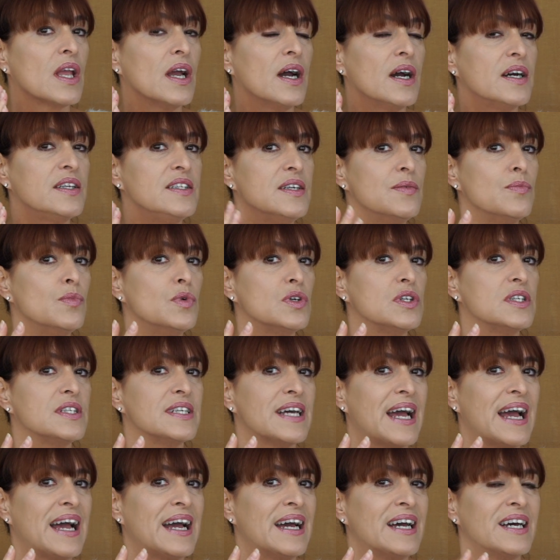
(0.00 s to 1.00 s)
I didn't want
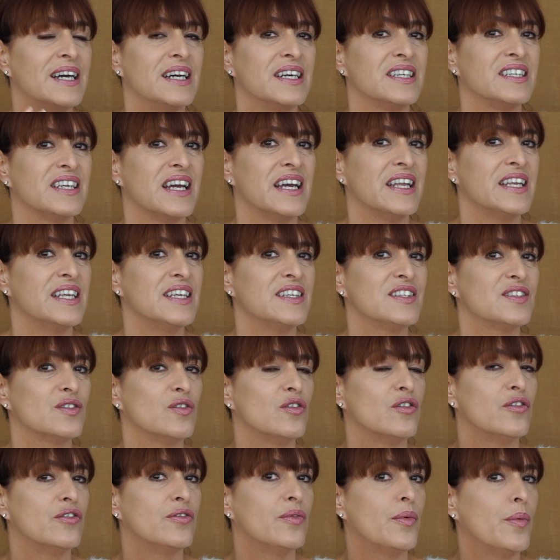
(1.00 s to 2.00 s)
to add any sort
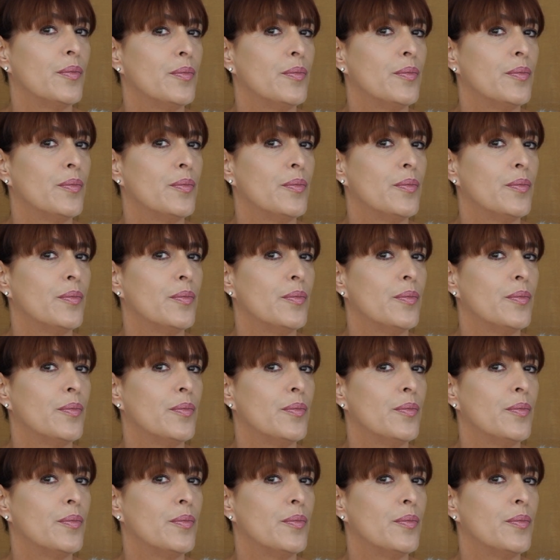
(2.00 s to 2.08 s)
of